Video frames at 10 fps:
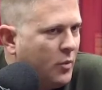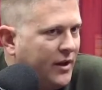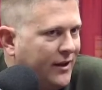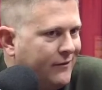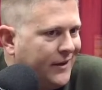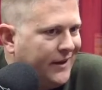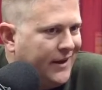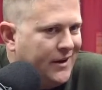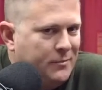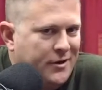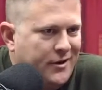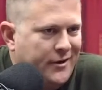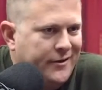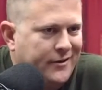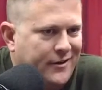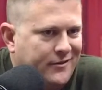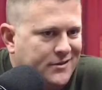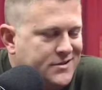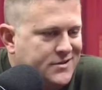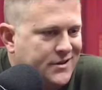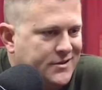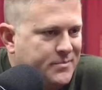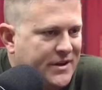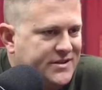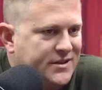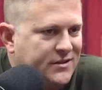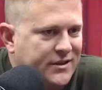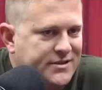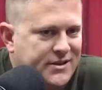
on one level I get it, but on another level it's basically